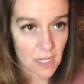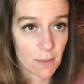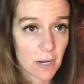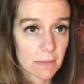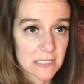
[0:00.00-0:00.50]

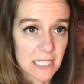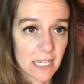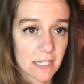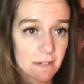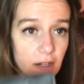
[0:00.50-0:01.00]
I'm probably
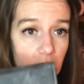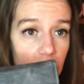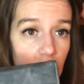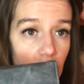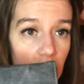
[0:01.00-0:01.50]
saying it wrong.
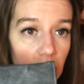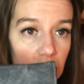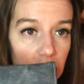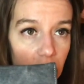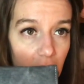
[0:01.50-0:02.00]

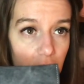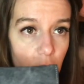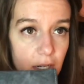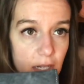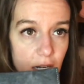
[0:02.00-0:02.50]
So I
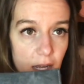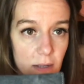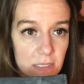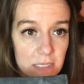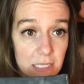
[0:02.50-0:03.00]
went and
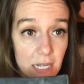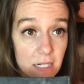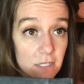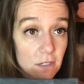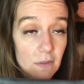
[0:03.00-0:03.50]
I
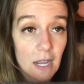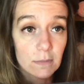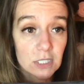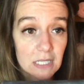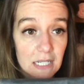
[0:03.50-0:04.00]
decided, you know what,
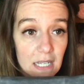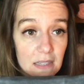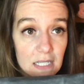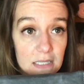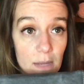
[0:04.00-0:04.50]
I'm just going to
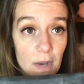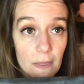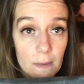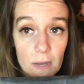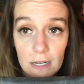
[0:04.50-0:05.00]
get these. I
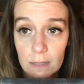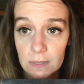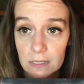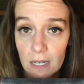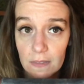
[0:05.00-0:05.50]
bought them on
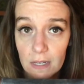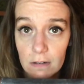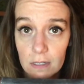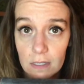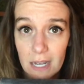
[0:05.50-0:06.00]
Amazon. They
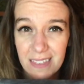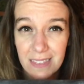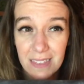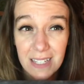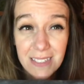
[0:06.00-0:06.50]
were, I
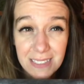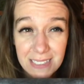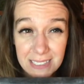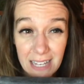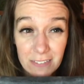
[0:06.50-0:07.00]
think,
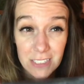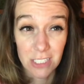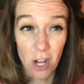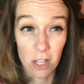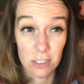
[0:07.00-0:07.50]
$70
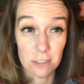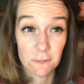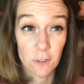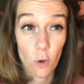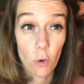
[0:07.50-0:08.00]

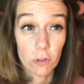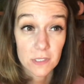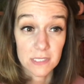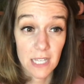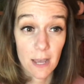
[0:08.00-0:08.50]
for the
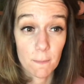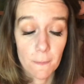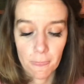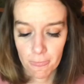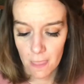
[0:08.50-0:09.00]
whole set.
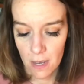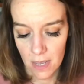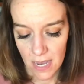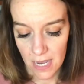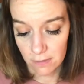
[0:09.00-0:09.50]

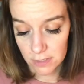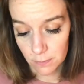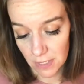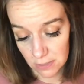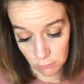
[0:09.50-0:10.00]
And
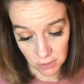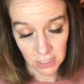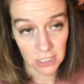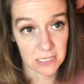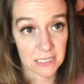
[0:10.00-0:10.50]
it's a
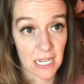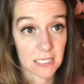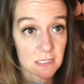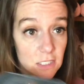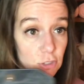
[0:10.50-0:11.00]
really good set.
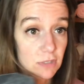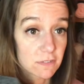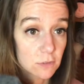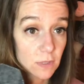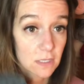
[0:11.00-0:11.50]
It's the
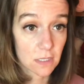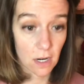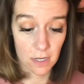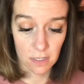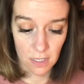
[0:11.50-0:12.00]
driftwood
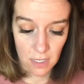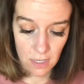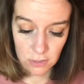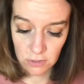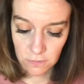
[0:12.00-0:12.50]
yarn,
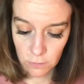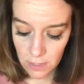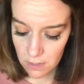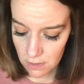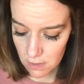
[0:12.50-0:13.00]
driftwood.